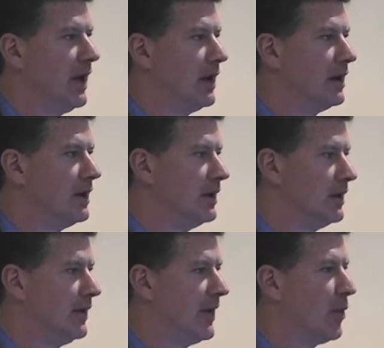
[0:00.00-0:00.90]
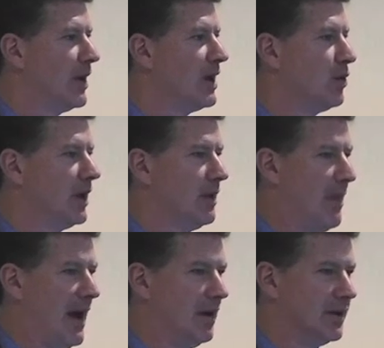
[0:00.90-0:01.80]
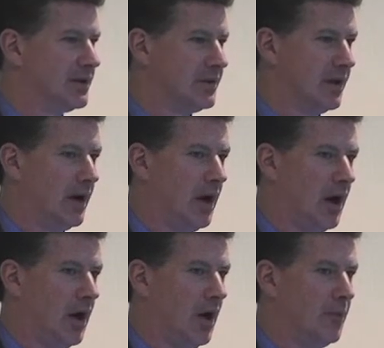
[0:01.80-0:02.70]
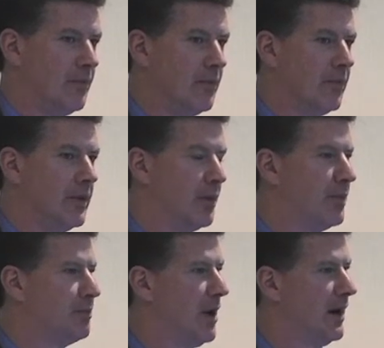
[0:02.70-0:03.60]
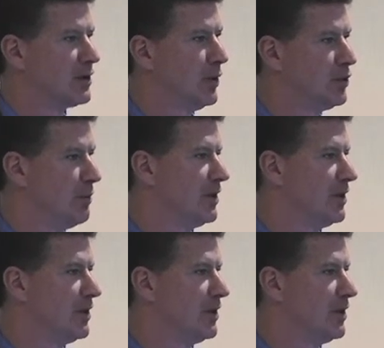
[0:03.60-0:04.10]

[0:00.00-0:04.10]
that if they were equally balanced, there'd be products which were